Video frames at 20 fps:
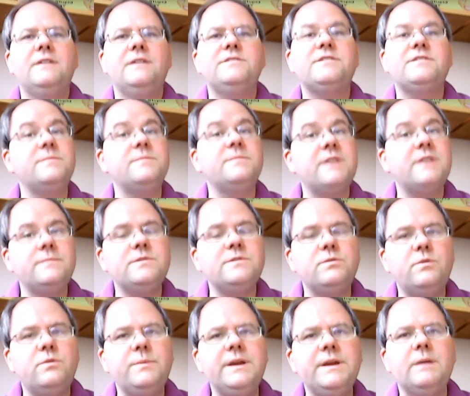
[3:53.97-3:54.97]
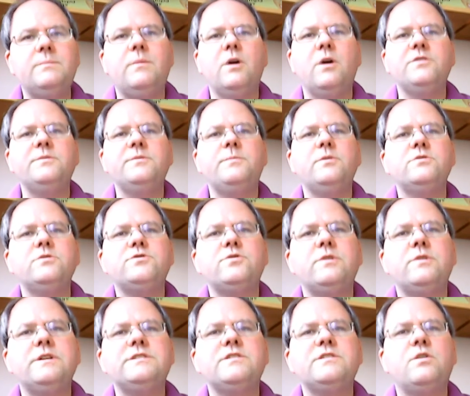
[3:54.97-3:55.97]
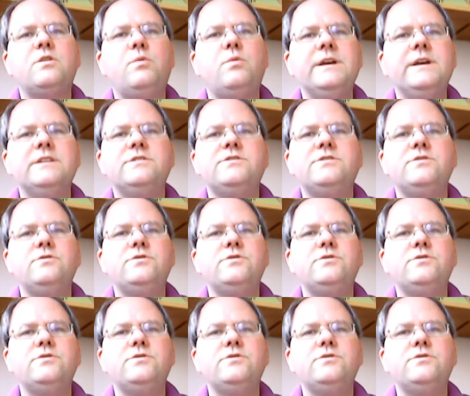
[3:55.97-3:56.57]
Sometimes it will be a multiple choice quiz.